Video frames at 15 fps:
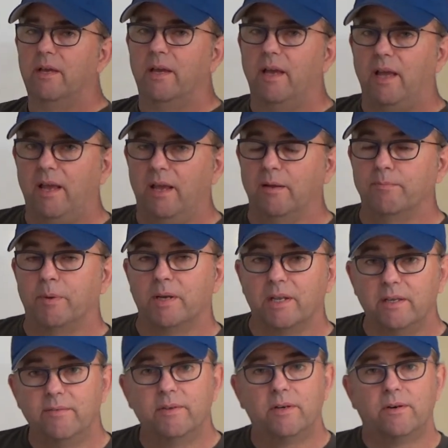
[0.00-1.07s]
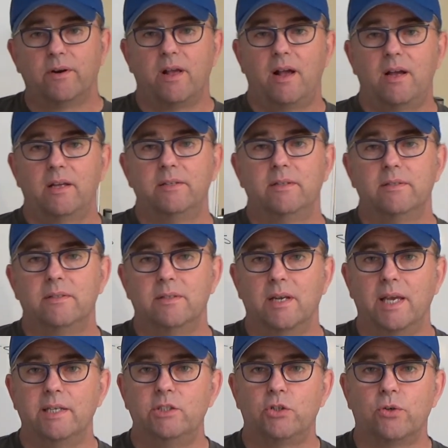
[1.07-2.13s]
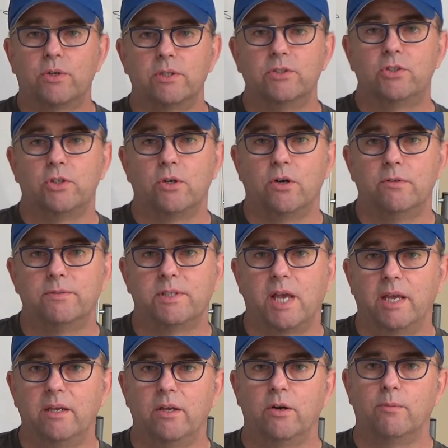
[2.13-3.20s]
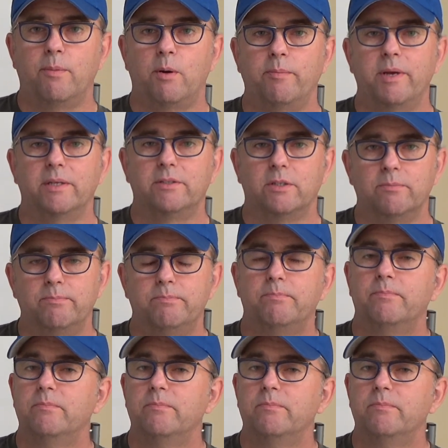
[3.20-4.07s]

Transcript: and believe it or not, nature conserves angular momentum.